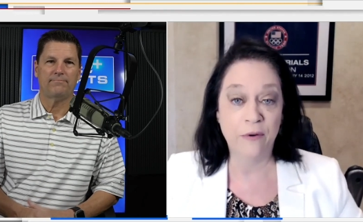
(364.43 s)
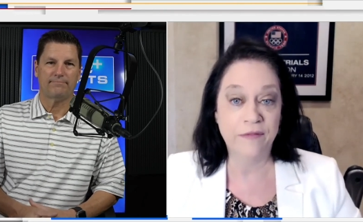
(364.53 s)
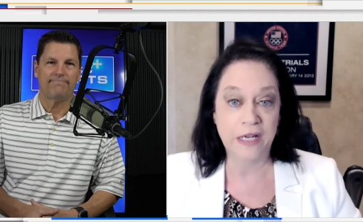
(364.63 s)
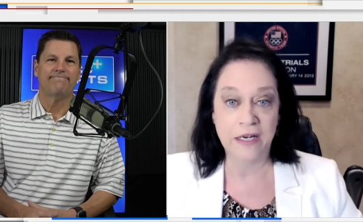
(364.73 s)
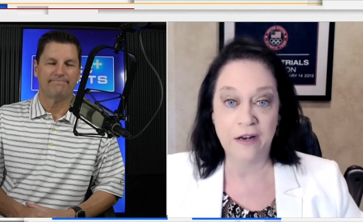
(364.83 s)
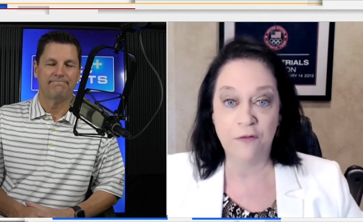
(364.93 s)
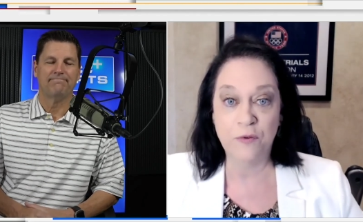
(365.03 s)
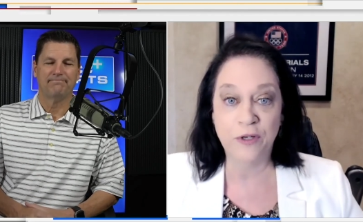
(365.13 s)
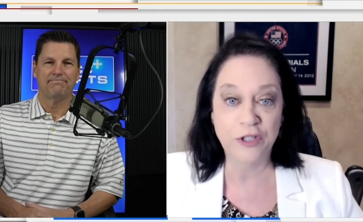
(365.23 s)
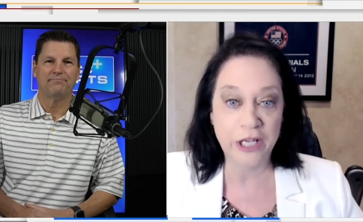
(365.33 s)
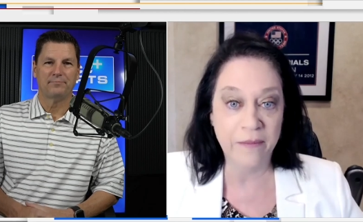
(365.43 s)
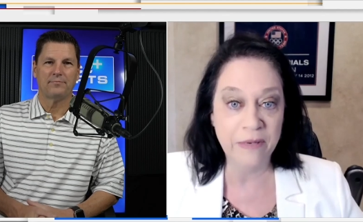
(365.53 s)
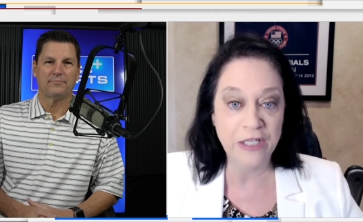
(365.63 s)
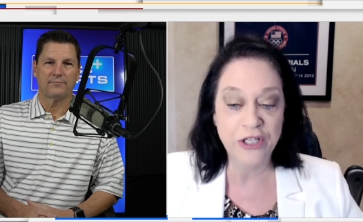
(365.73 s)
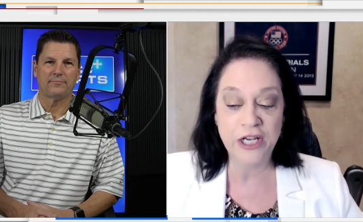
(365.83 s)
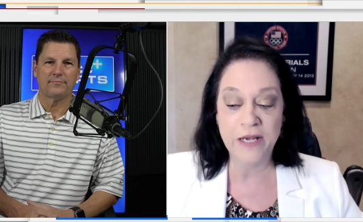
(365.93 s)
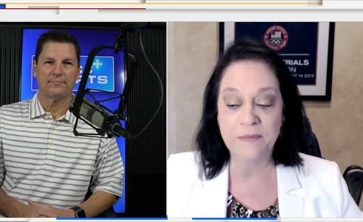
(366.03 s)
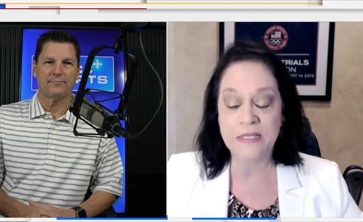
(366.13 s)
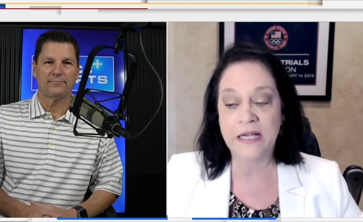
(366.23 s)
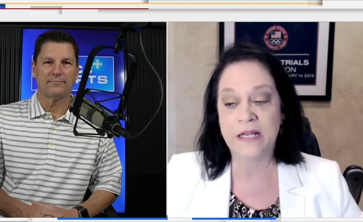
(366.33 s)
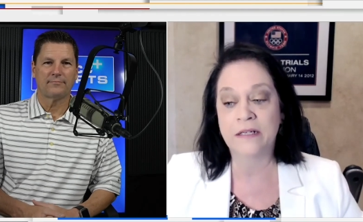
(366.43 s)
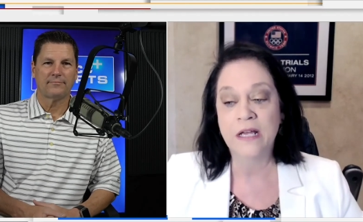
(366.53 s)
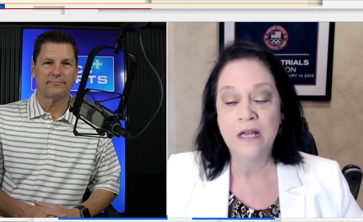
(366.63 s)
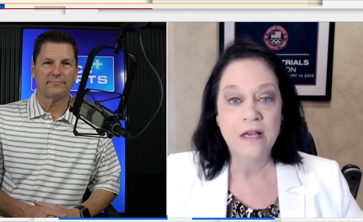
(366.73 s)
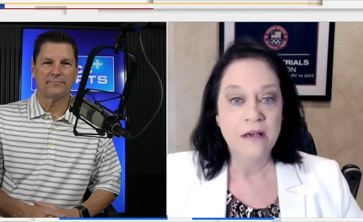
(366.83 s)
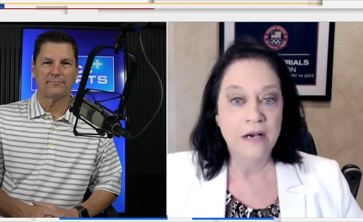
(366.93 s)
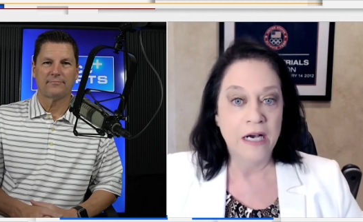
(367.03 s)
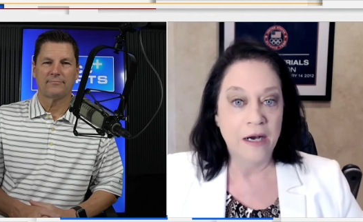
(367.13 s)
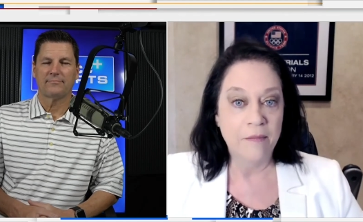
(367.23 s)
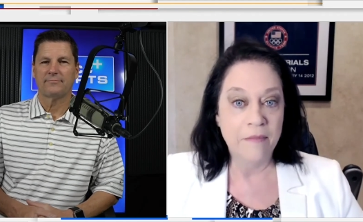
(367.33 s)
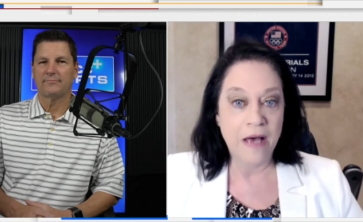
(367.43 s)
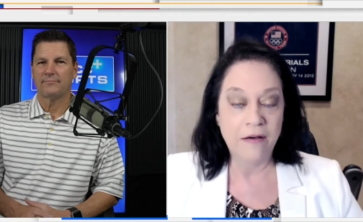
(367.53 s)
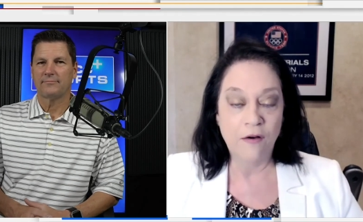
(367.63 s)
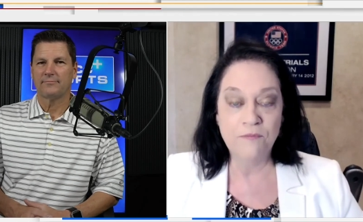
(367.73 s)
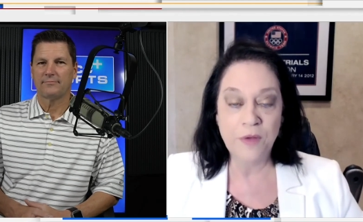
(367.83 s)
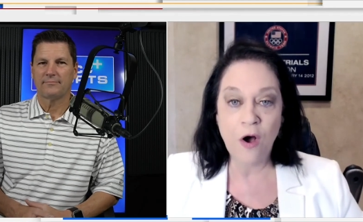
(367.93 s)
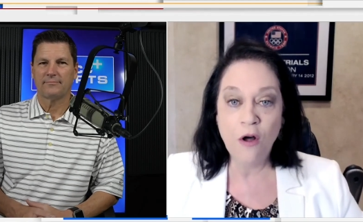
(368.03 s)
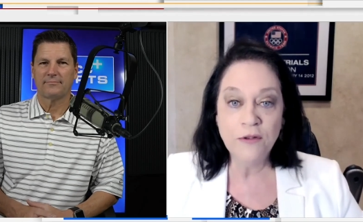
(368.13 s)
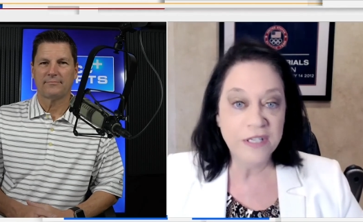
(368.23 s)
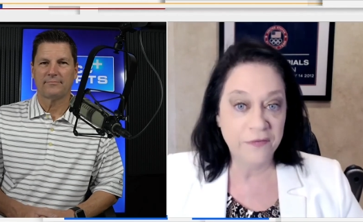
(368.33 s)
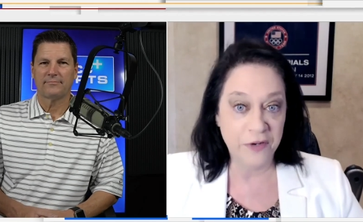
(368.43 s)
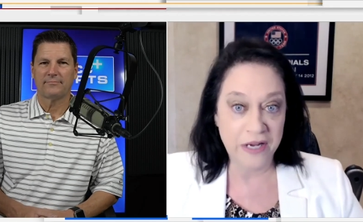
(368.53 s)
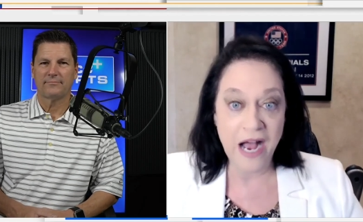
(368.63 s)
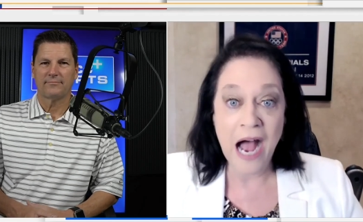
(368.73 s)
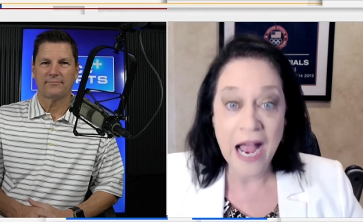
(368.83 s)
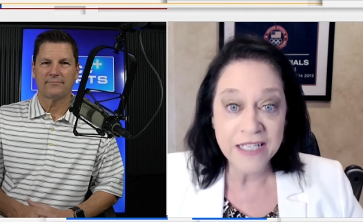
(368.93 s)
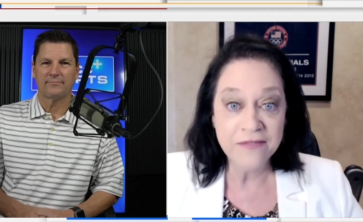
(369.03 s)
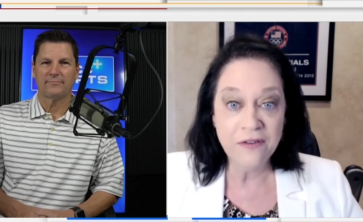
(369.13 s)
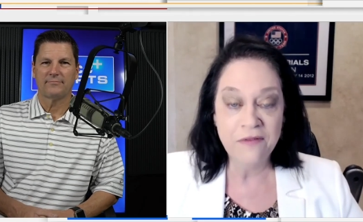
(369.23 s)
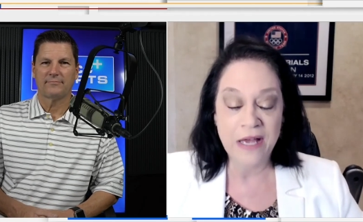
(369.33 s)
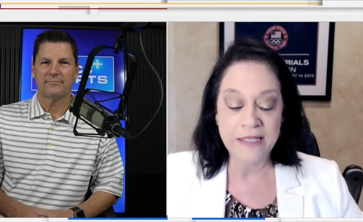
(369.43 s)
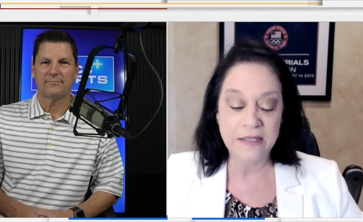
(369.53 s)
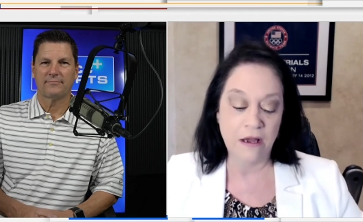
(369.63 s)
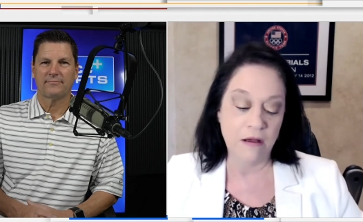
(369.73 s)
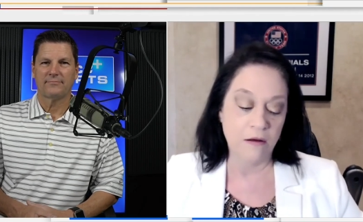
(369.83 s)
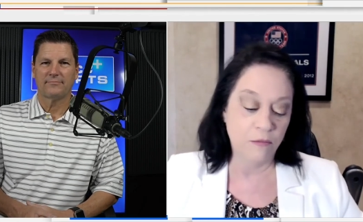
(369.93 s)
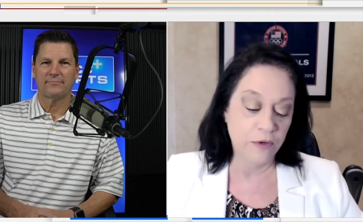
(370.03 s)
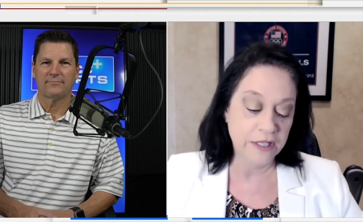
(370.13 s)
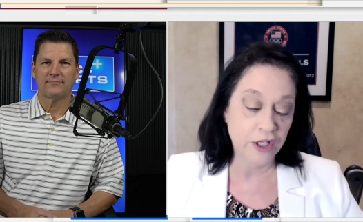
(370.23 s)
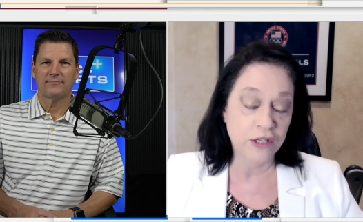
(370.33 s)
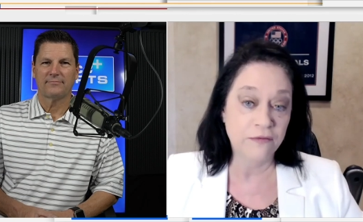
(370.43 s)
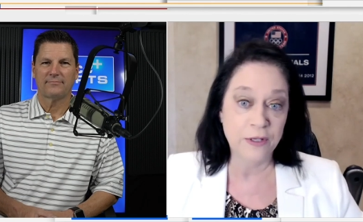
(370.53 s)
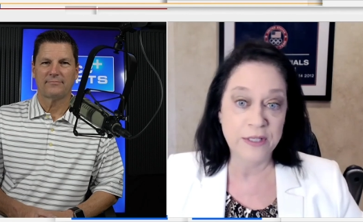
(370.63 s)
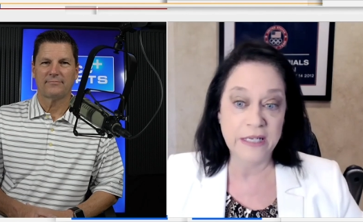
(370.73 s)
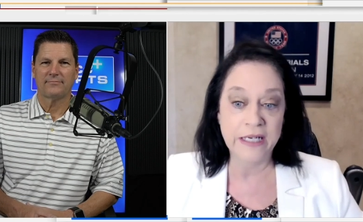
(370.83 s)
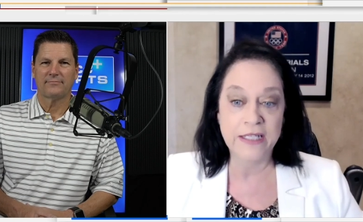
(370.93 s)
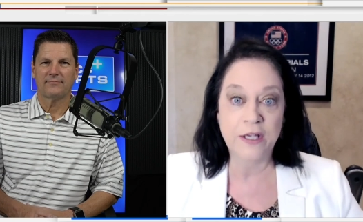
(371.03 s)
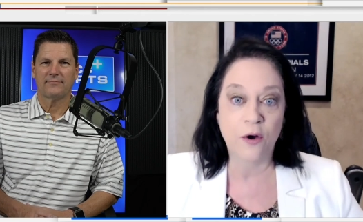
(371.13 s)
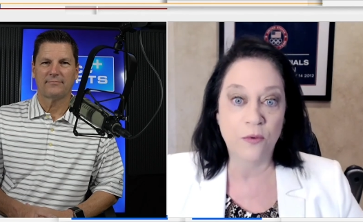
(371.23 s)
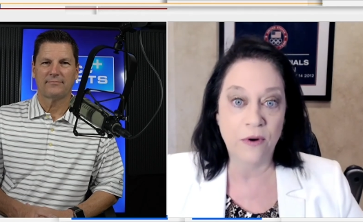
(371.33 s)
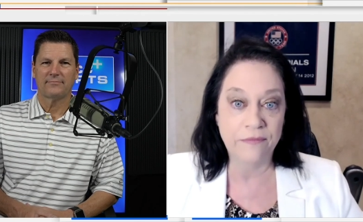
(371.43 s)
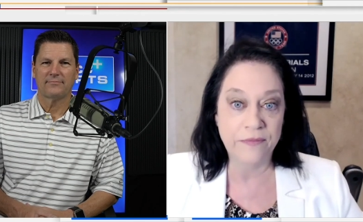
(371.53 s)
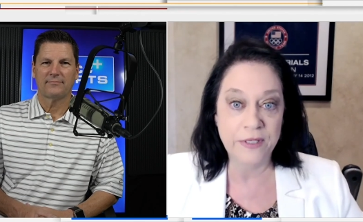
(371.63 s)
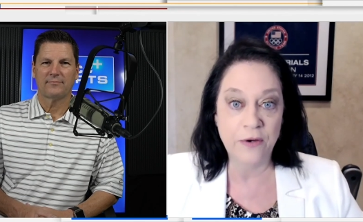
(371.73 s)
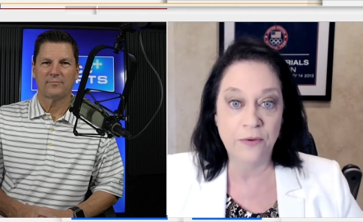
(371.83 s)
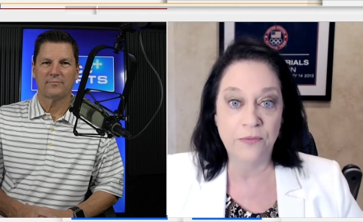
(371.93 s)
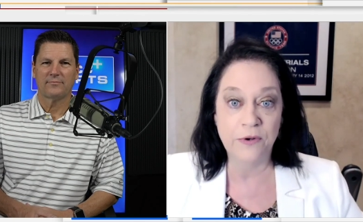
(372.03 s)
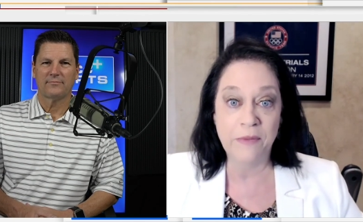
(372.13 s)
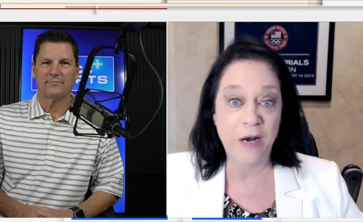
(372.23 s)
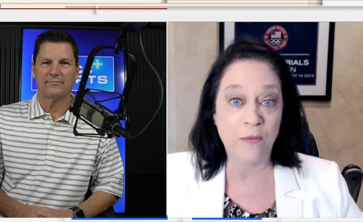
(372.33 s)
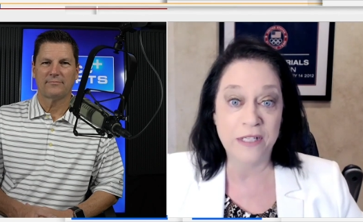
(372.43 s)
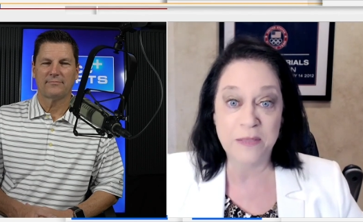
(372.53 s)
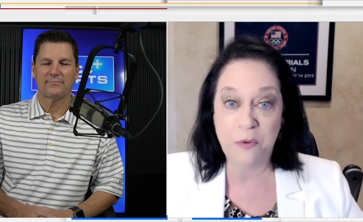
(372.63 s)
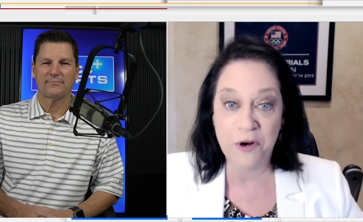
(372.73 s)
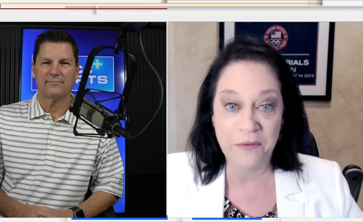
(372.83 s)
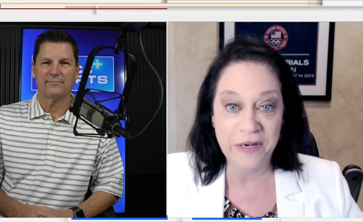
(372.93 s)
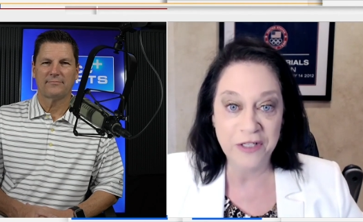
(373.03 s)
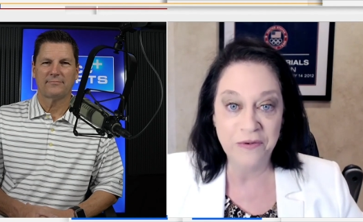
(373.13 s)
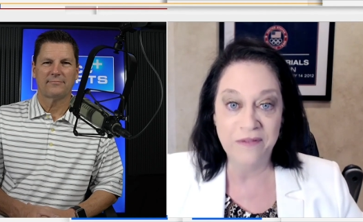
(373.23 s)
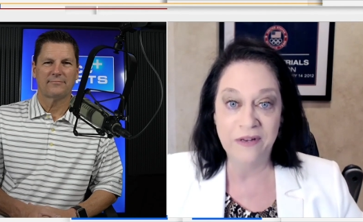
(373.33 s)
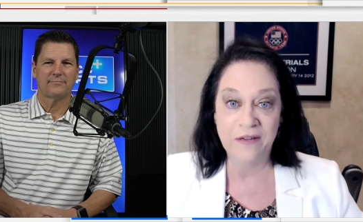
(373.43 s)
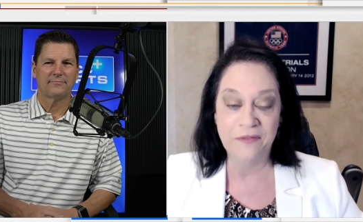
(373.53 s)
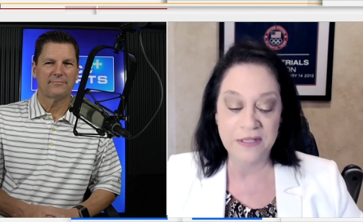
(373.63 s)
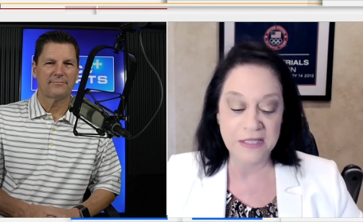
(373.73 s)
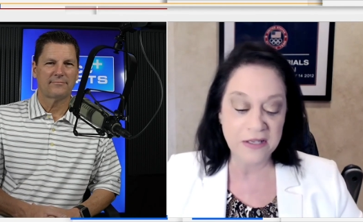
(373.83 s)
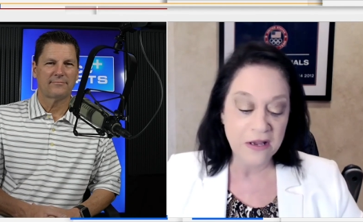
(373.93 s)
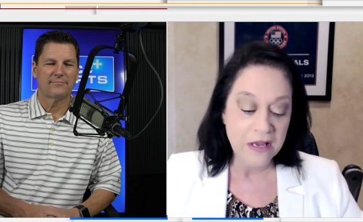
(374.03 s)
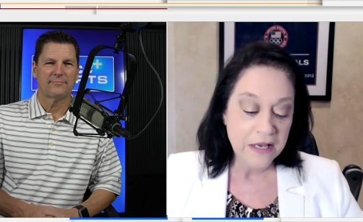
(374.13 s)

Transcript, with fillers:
Speaker 1: We've done enough mm-hmm. world championships and um, all different kinds of events. Uh, we're such a diverse city, so so no matter what sport we do, even if it's